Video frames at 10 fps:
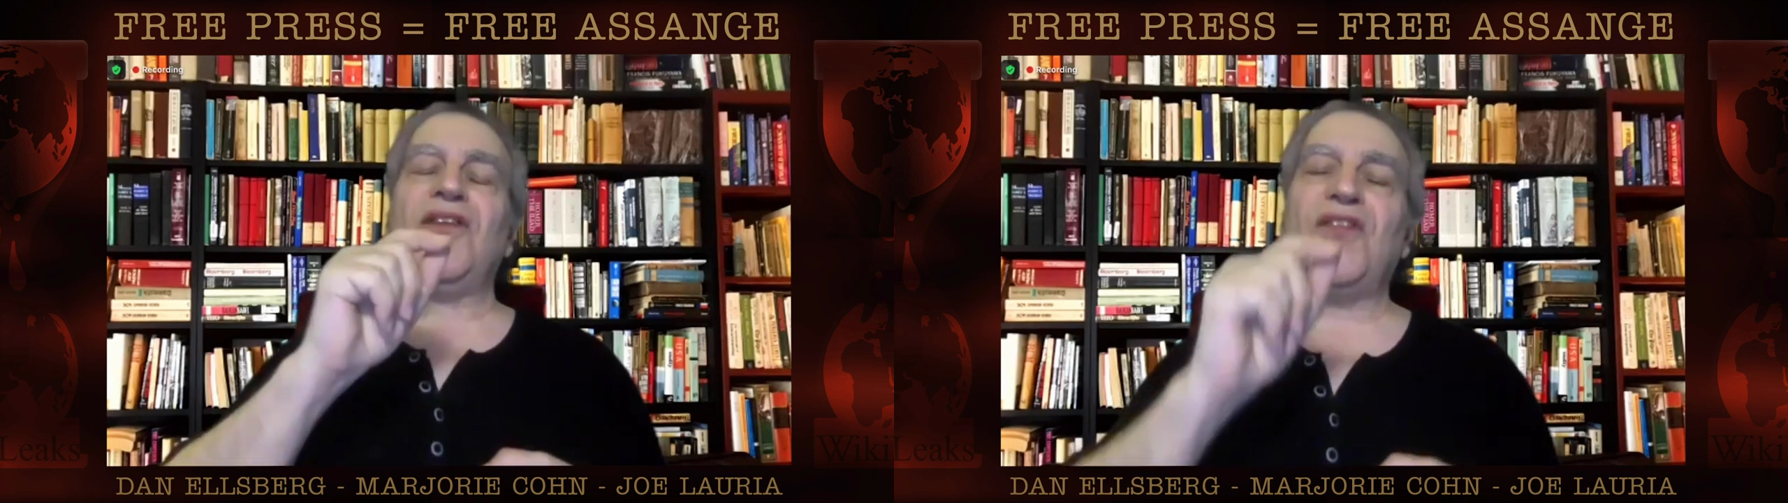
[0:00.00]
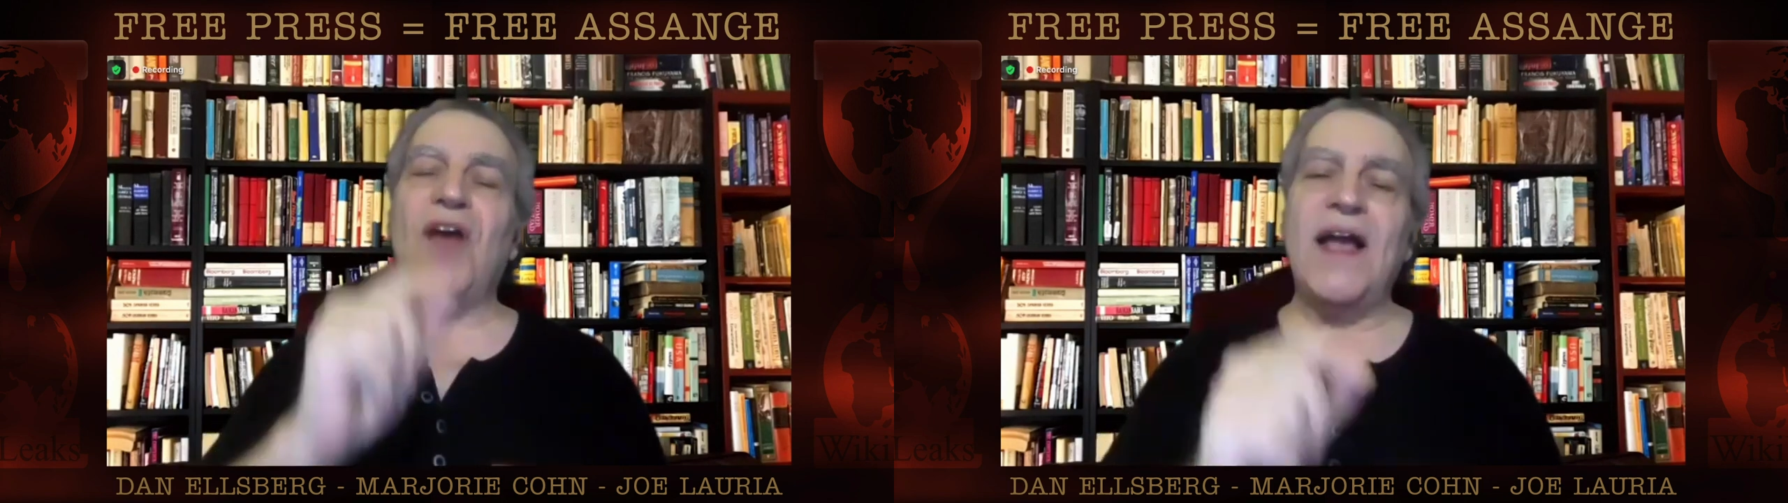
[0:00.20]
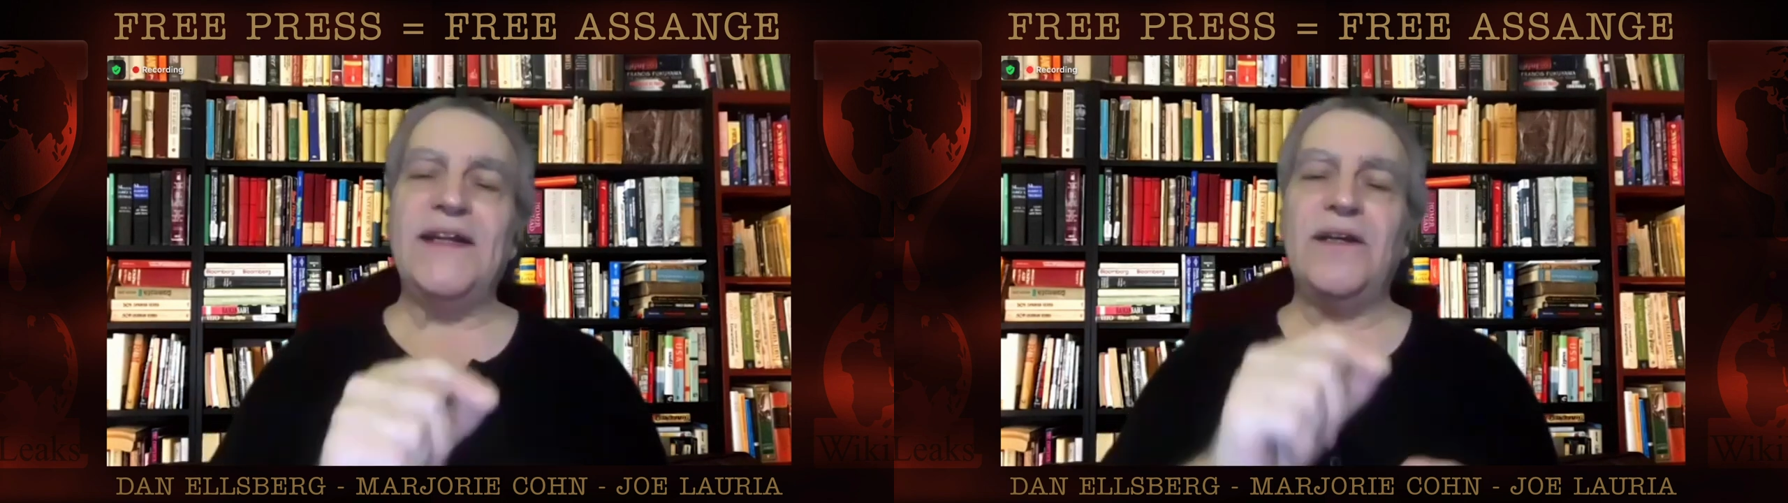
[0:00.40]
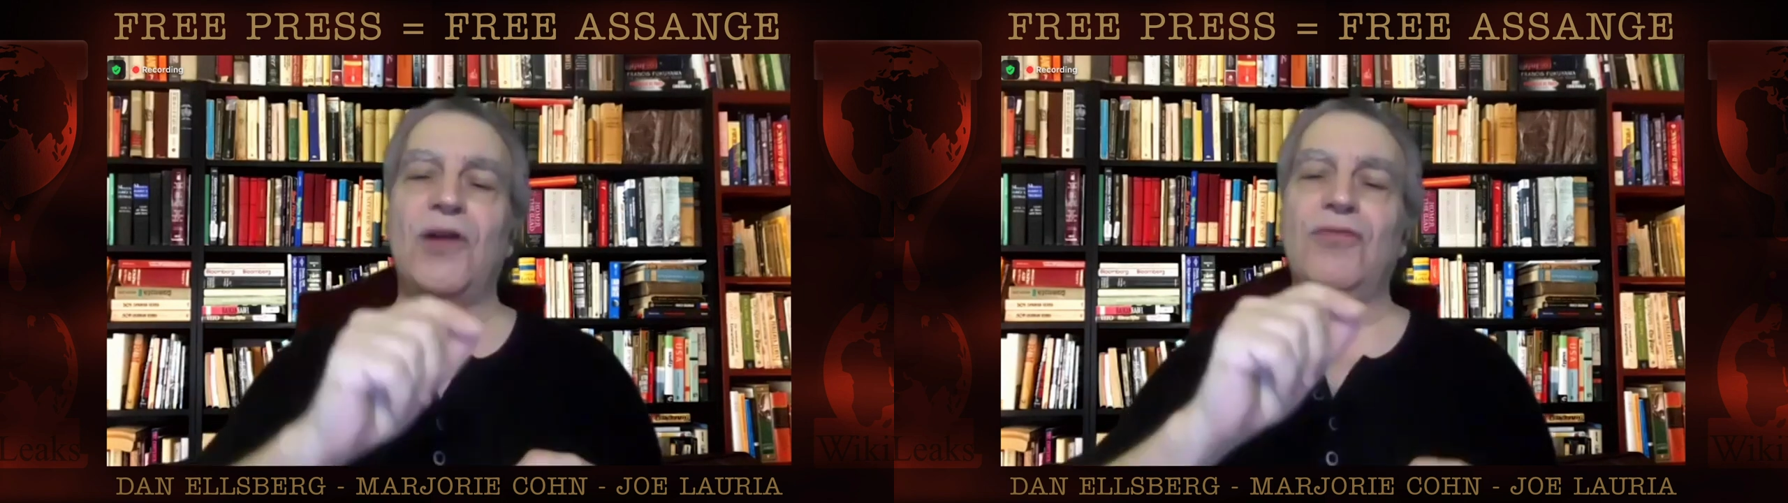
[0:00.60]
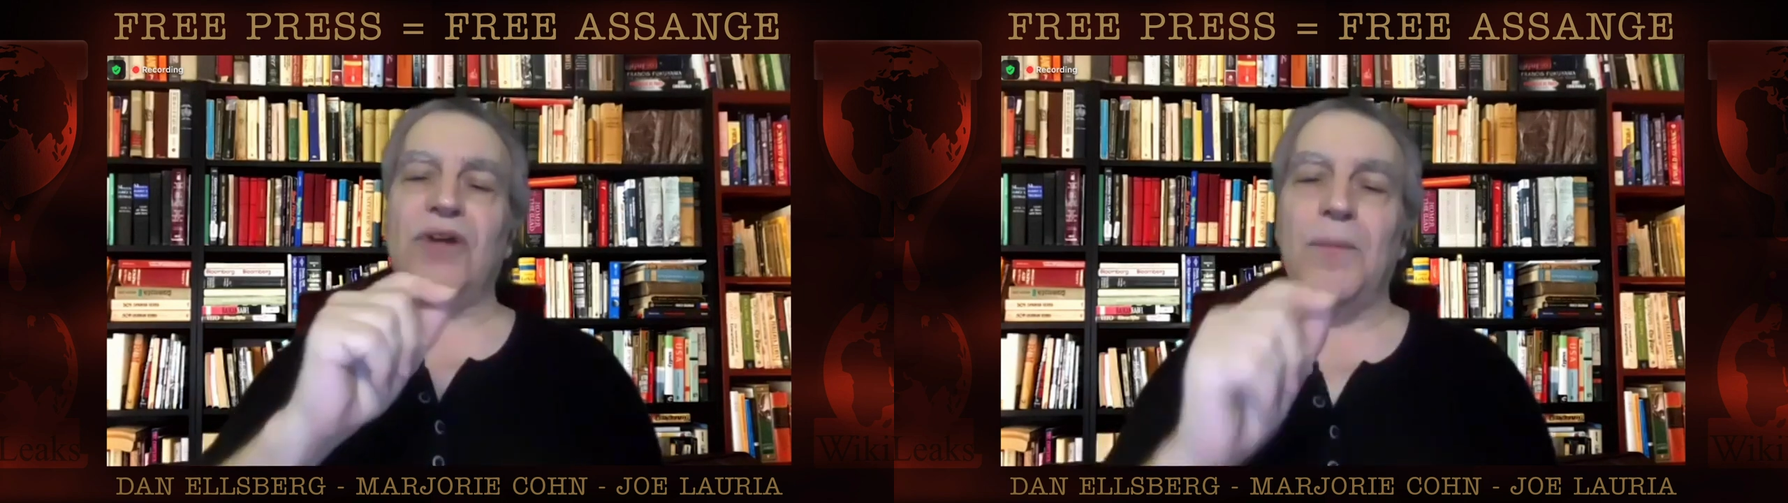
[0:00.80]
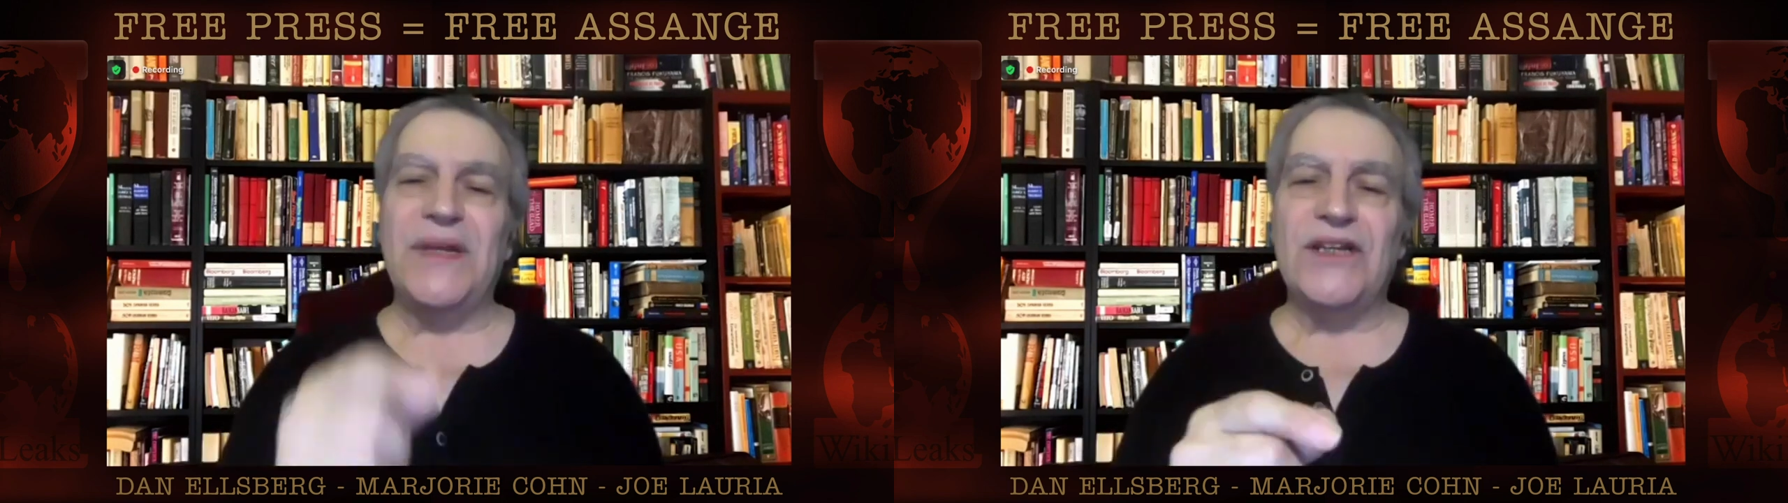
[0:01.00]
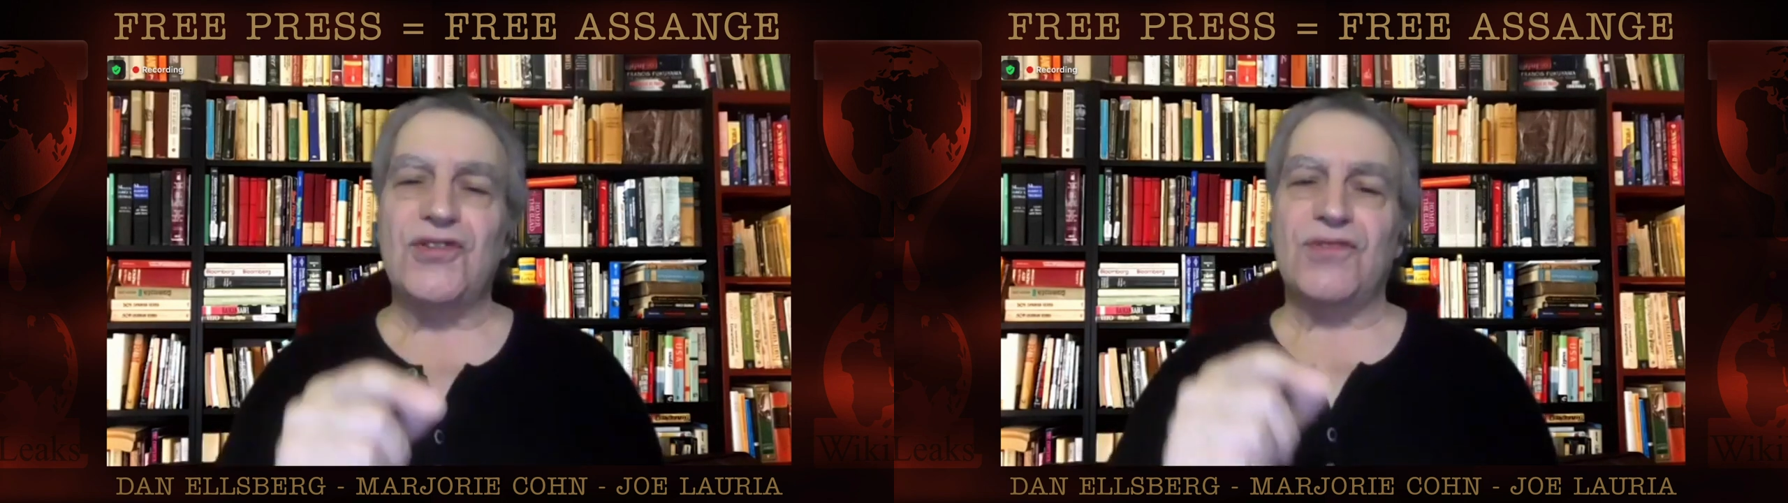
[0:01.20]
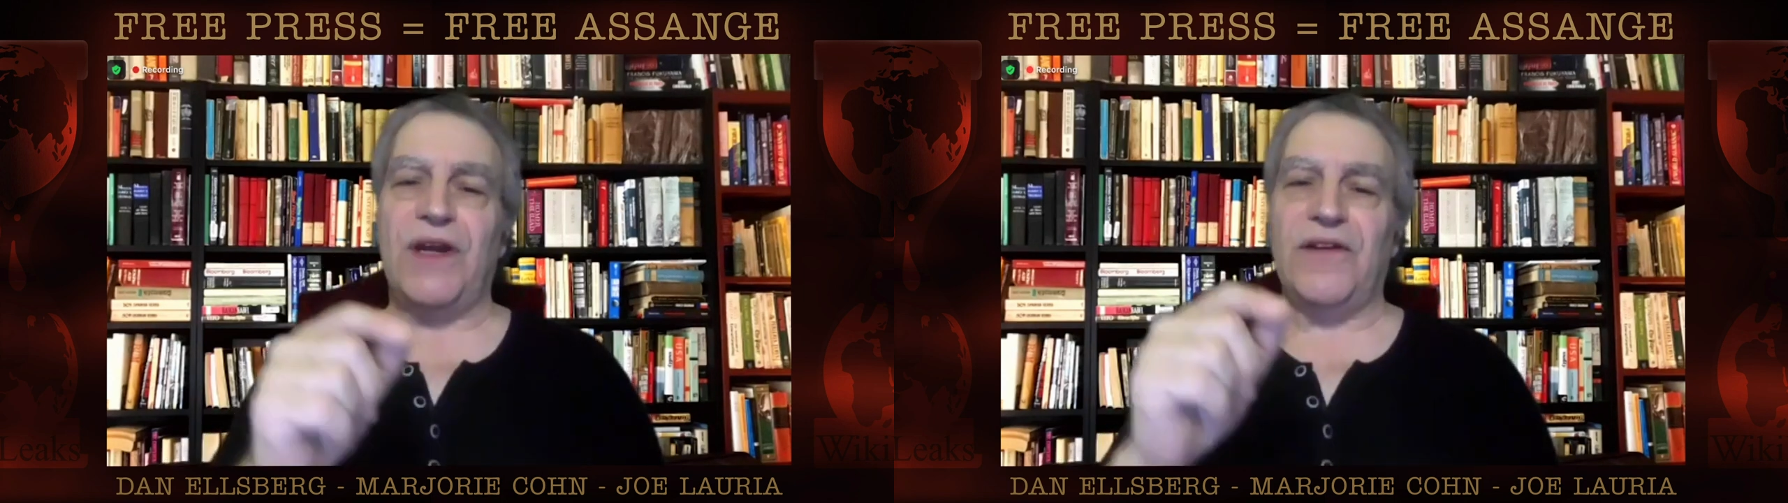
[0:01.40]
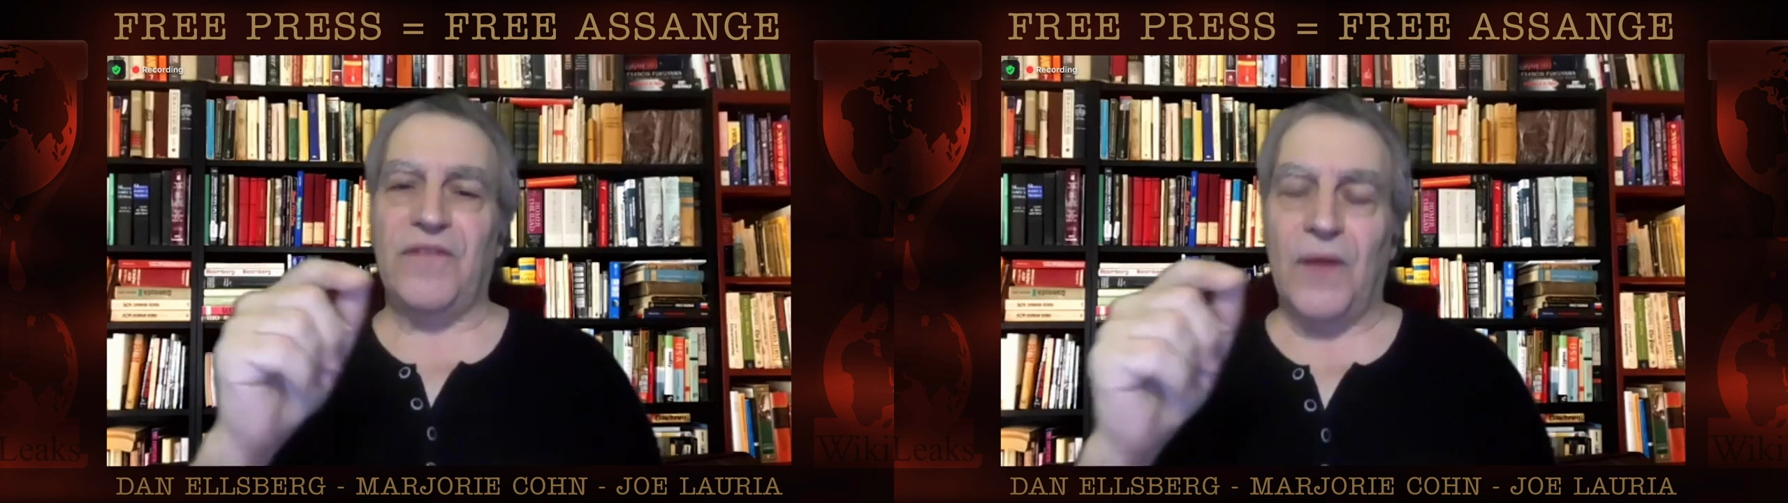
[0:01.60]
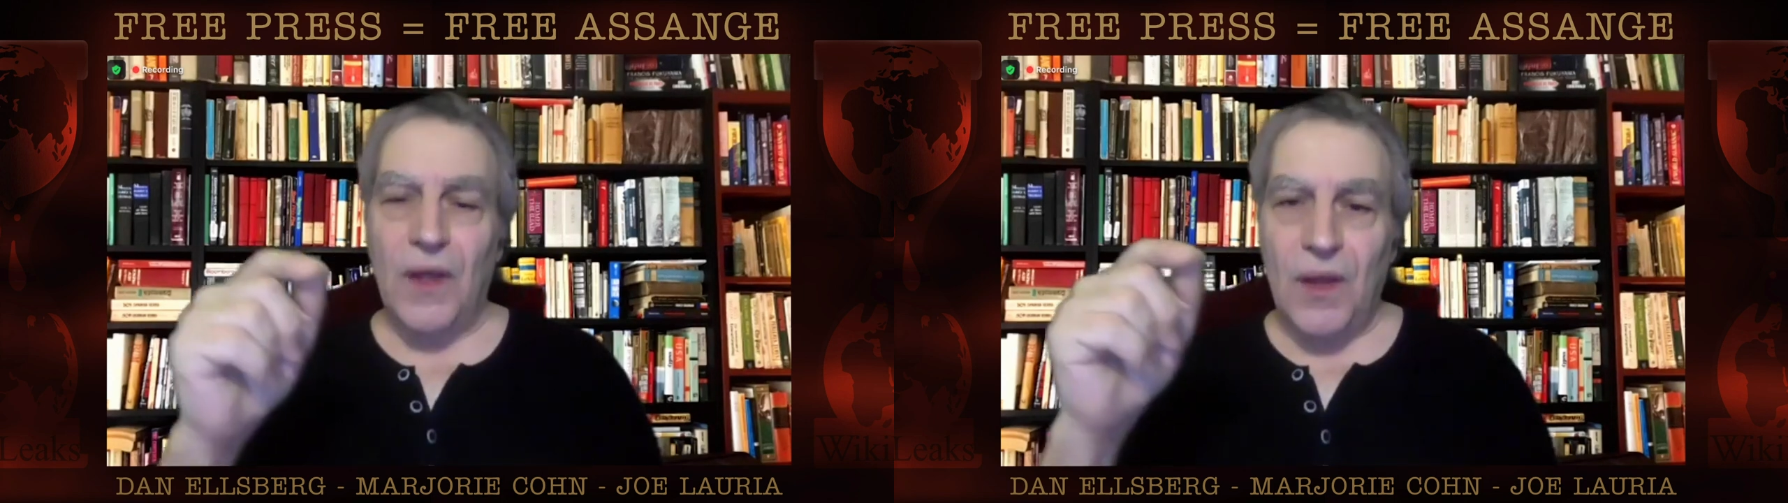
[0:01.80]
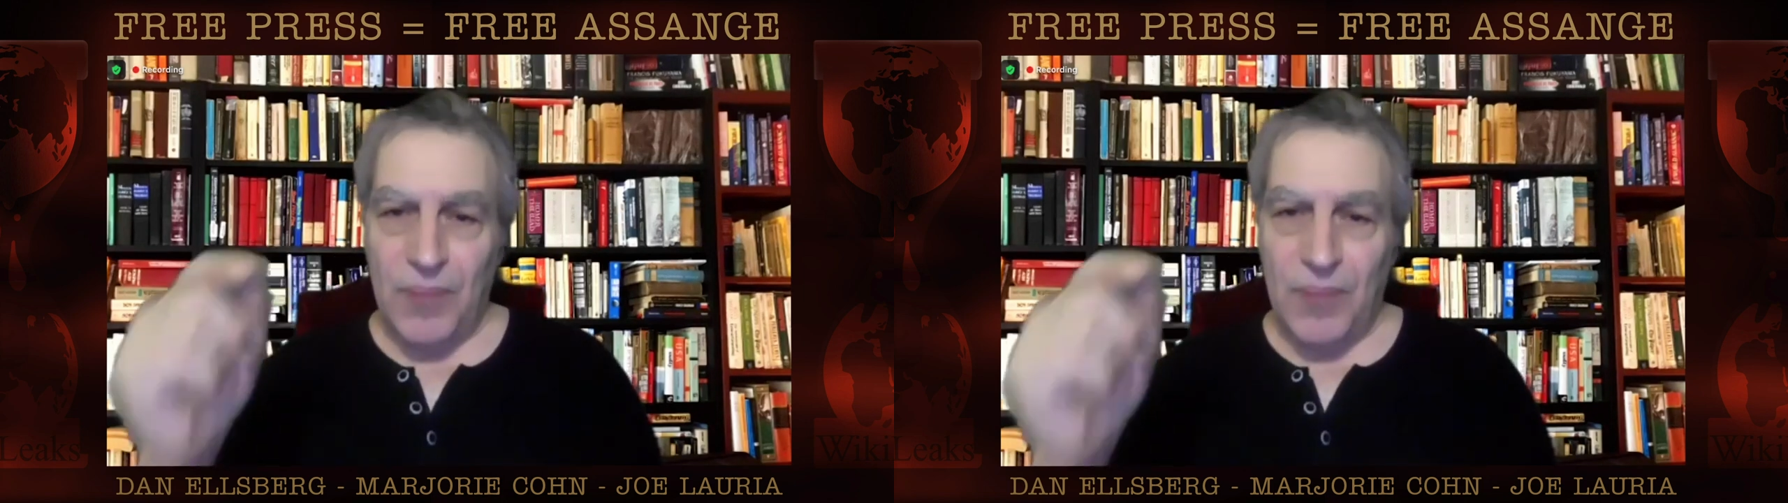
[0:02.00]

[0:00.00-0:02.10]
sign in under an administrative